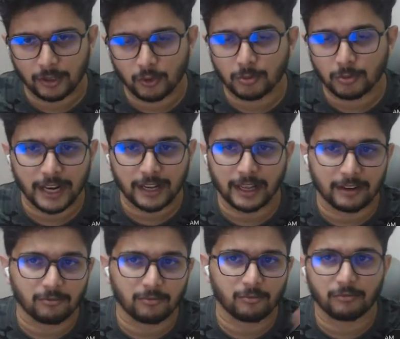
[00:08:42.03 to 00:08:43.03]
YouTube channel
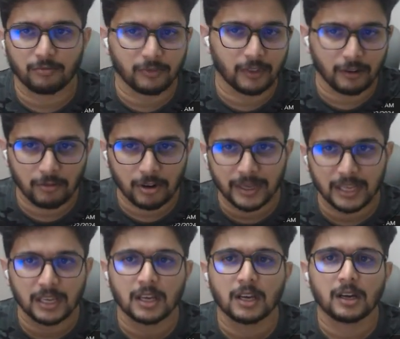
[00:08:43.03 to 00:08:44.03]
and there will
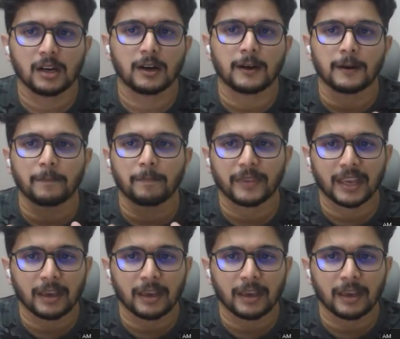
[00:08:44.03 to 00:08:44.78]
be um,